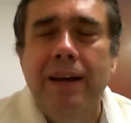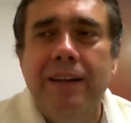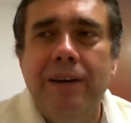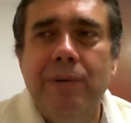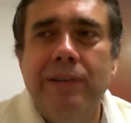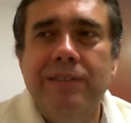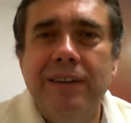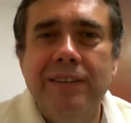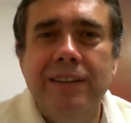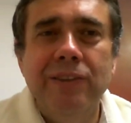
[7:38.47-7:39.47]
and he was
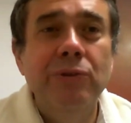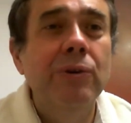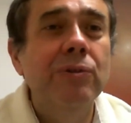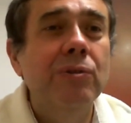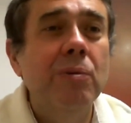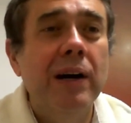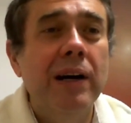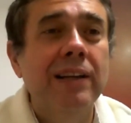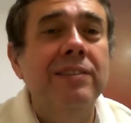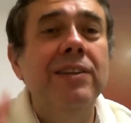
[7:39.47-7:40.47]
saying that those who are
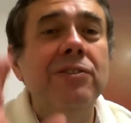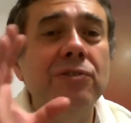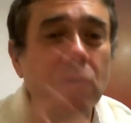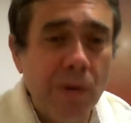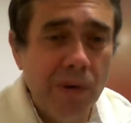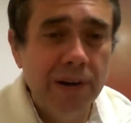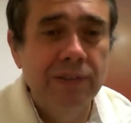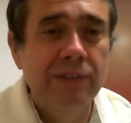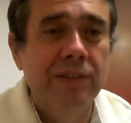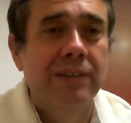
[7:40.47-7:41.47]
in this
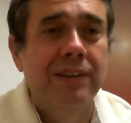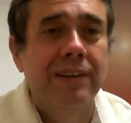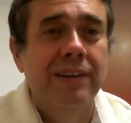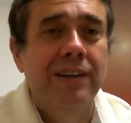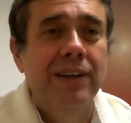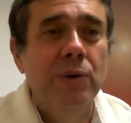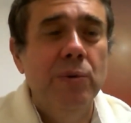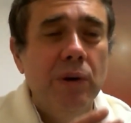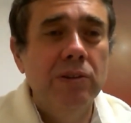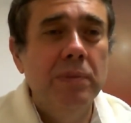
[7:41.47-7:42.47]
court,
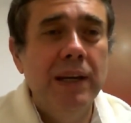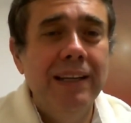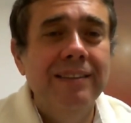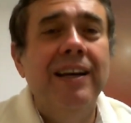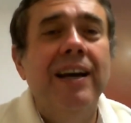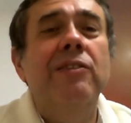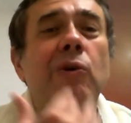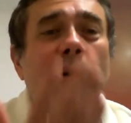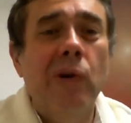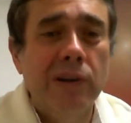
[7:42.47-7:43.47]
you won't be in that
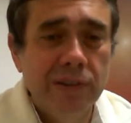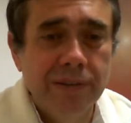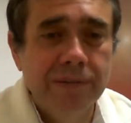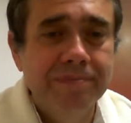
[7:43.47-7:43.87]
court,